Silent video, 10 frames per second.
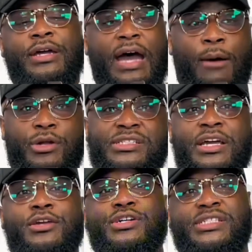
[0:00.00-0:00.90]
I want to tell
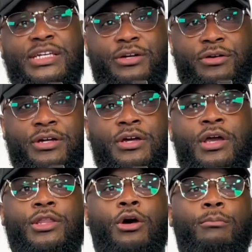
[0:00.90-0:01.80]
you a secret.
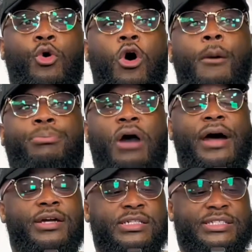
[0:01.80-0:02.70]
The more
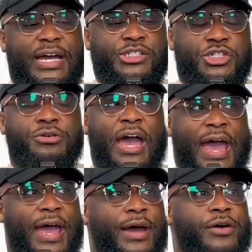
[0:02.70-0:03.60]
products that you
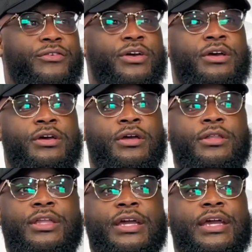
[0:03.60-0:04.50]
have,
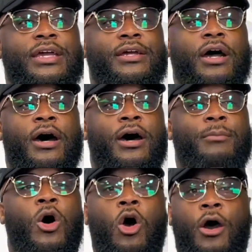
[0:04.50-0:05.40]
the
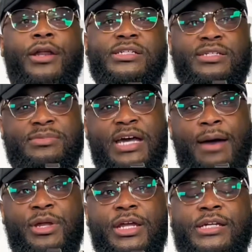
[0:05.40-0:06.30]
harder
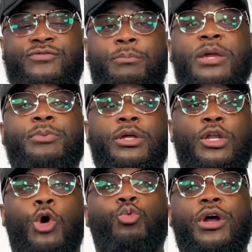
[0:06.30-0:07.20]
sometimes it is for people to
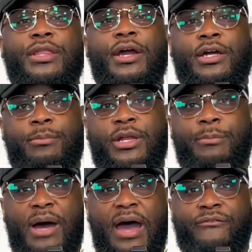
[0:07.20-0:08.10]
know what they're coming to
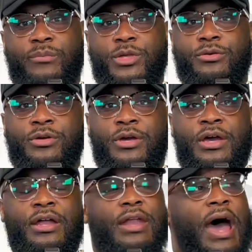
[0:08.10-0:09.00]
buy from you.
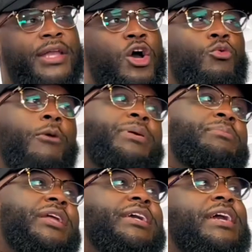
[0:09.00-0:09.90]
Now, I don't want people
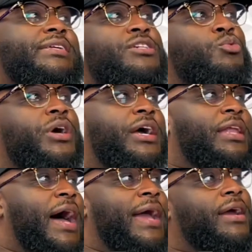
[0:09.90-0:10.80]
to get to where they're
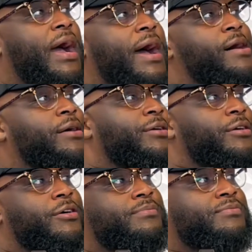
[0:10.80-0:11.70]
like,
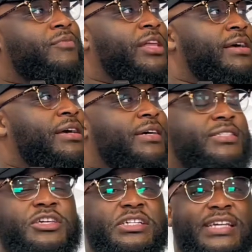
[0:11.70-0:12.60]
so
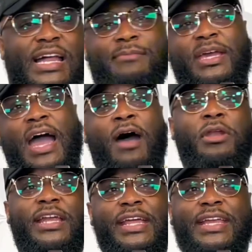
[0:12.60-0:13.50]
you're telling me I
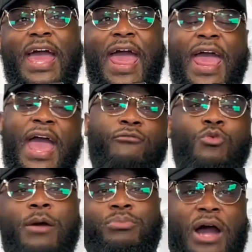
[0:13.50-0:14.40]
only need to have
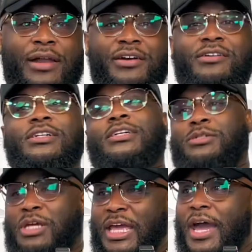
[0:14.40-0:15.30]
one product?
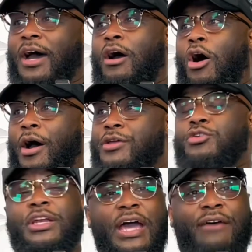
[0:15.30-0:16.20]
Yeah, or you
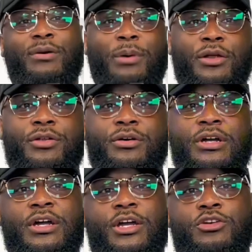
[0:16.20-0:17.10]
need to have a bundle.
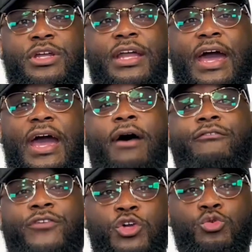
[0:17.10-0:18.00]
You need to have
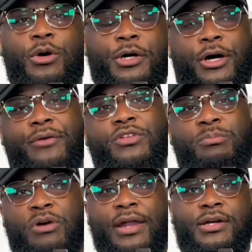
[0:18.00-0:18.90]
fewer of the
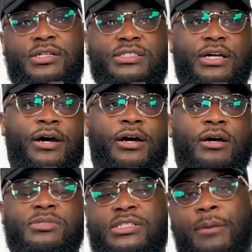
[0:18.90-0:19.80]
products.
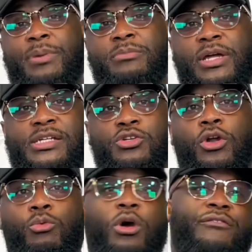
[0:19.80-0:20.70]
Some people, it's going
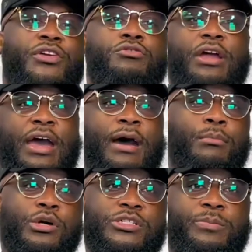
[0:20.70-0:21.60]
to work for you to have
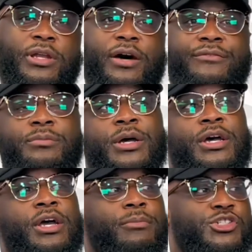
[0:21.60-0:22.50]
multiple of them,
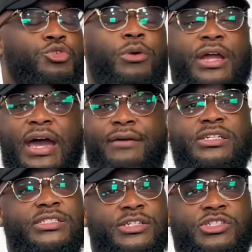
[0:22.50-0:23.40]
but you want to have
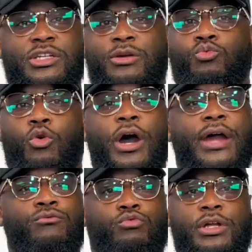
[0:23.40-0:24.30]
essentially
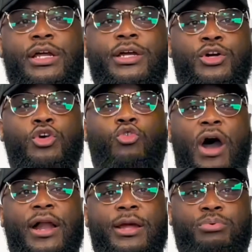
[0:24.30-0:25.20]
one really good
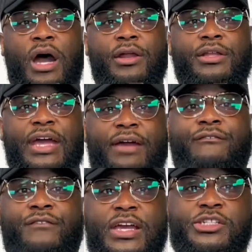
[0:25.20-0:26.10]
quality product that
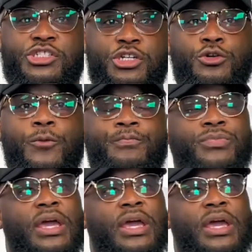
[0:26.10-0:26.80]
fits you.